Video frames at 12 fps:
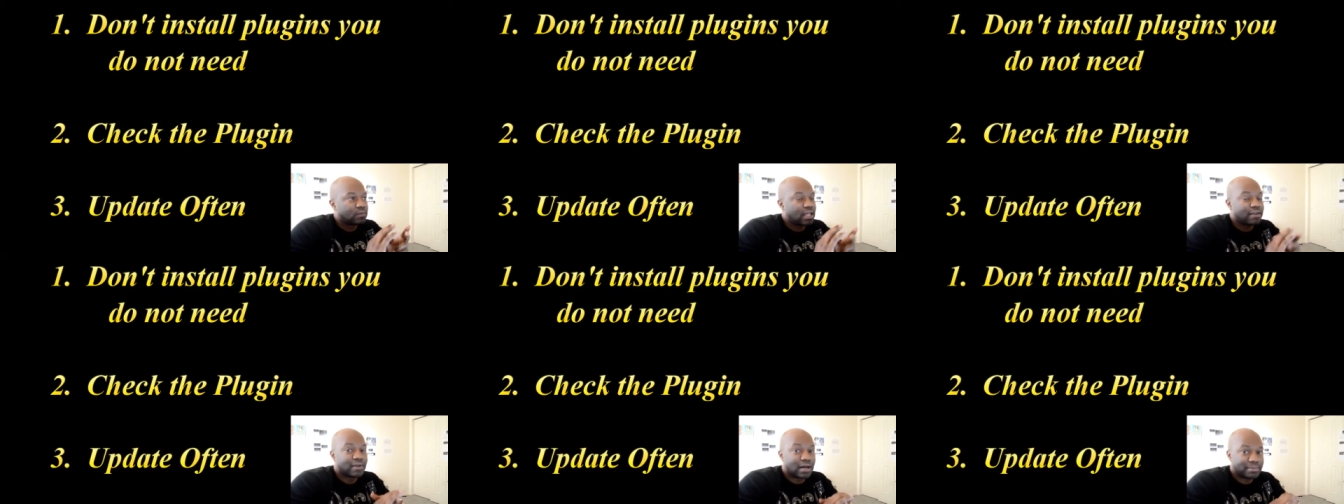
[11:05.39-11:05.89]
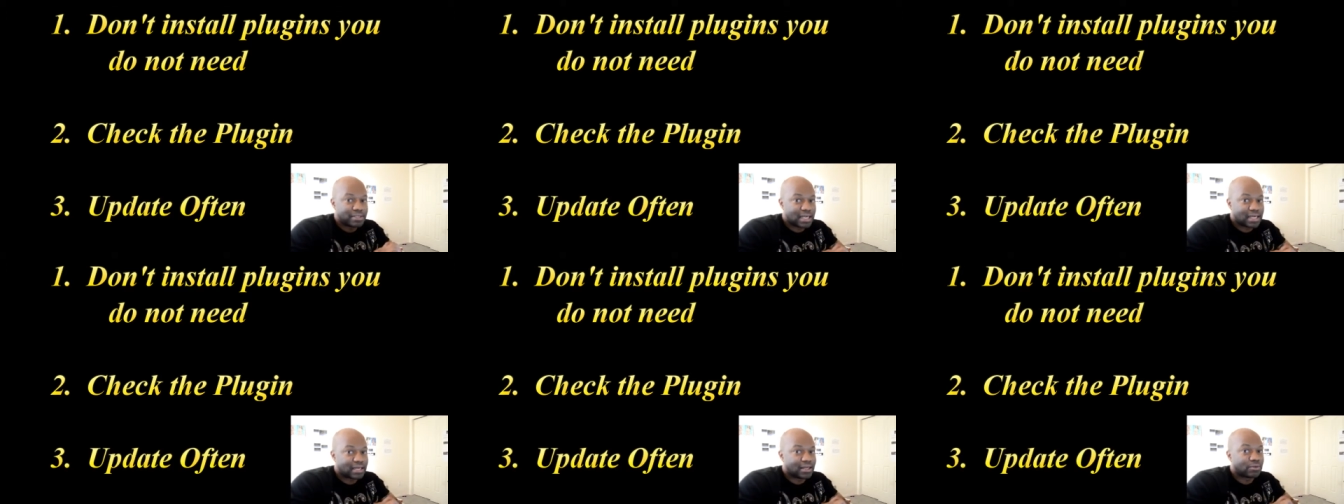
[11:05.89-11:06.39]
they've
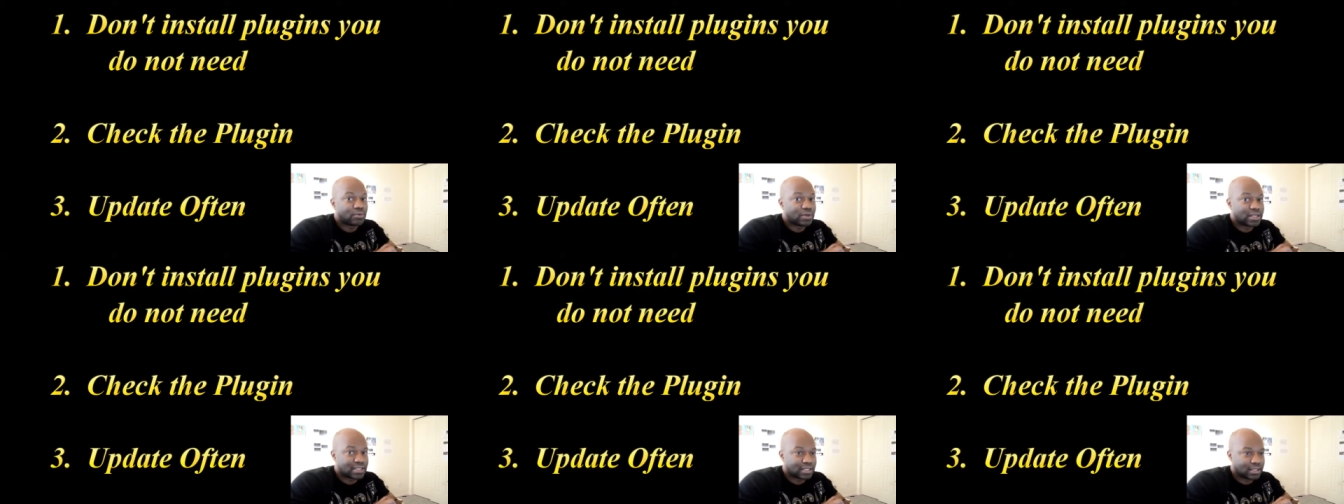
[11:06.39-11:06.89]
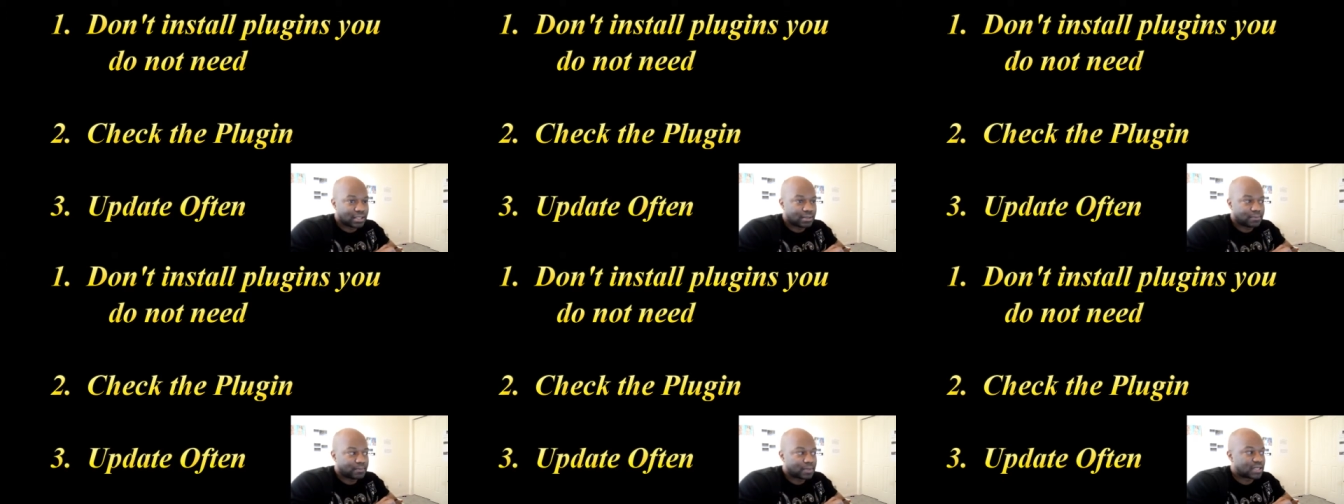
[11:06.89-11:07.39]
updated it
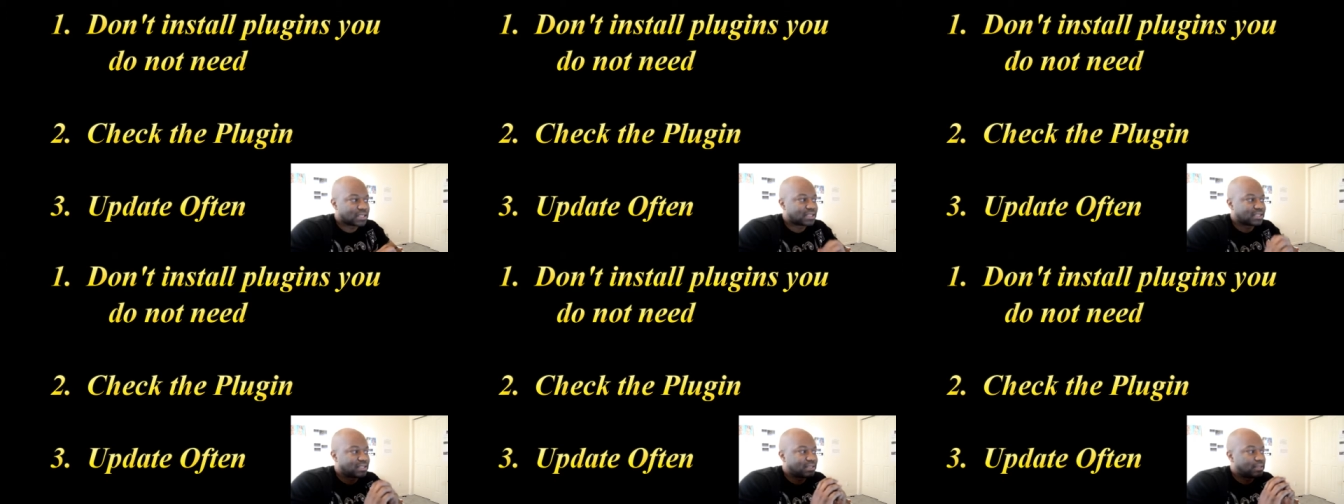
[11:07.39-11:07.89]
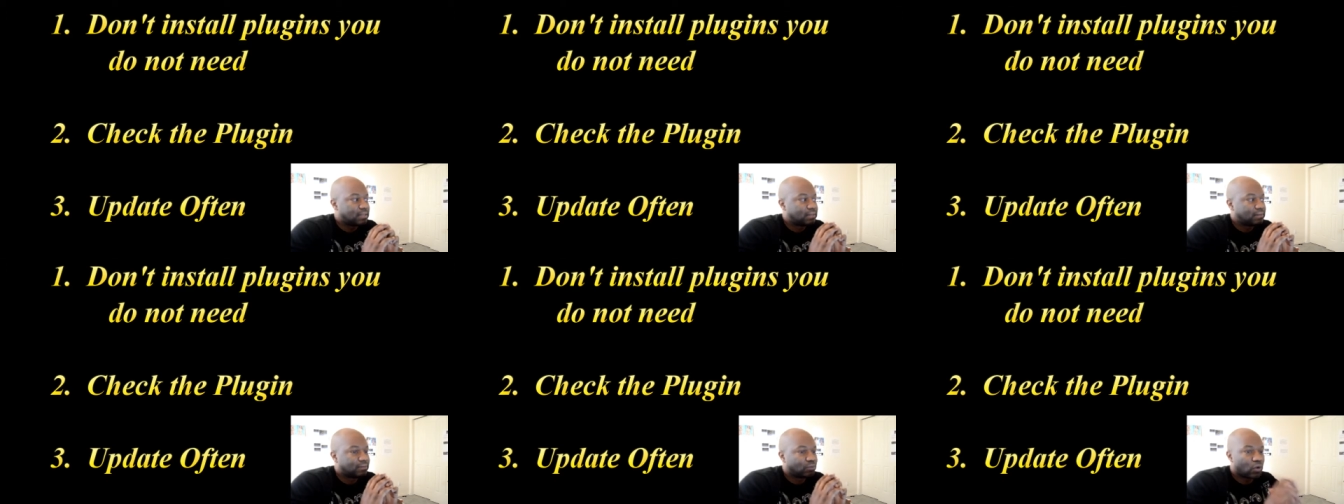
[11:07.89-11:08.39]
recently, because
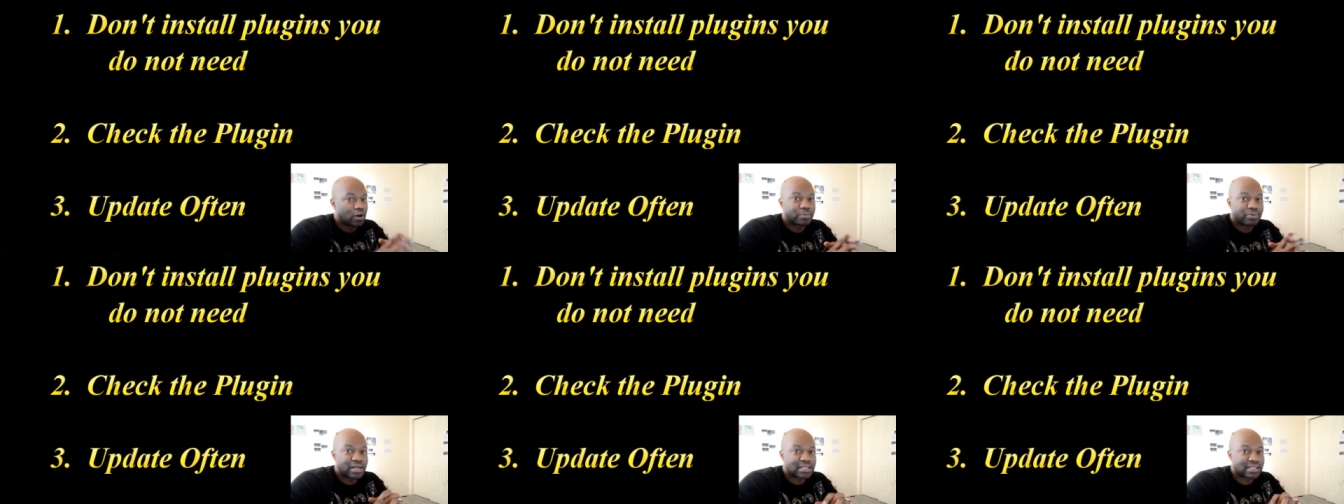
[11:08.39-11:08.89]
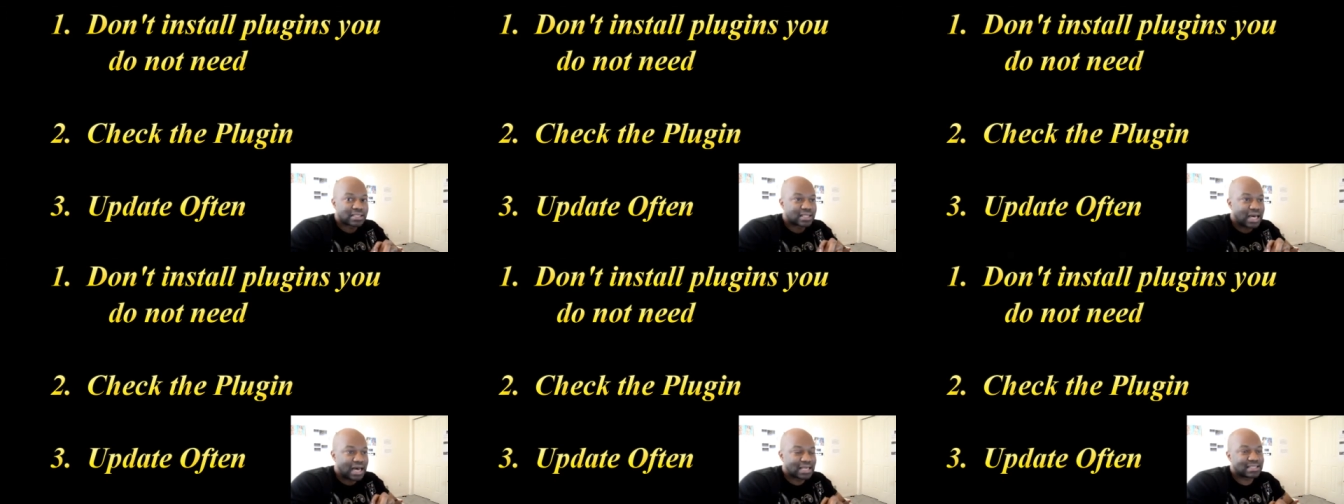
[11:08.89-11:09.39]
WordPress is
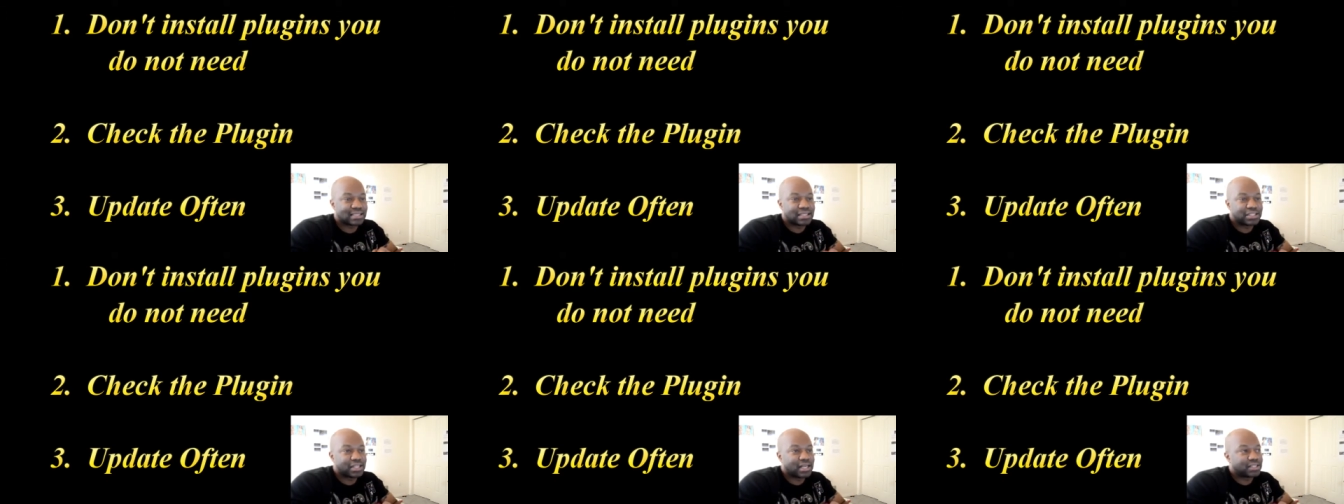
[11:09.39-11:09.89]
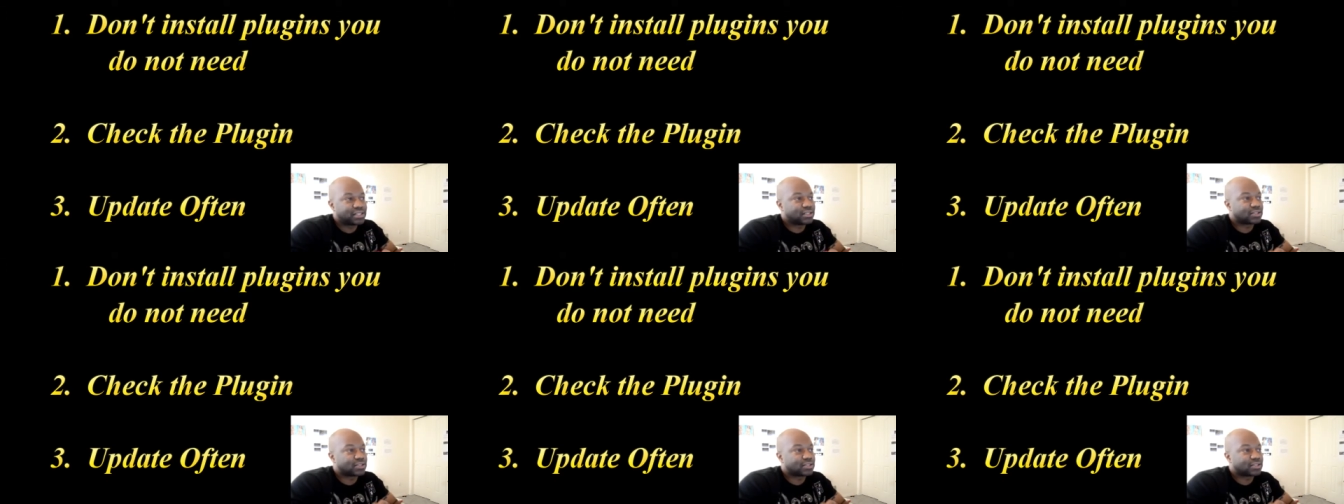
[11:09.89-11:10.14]
constantly changing.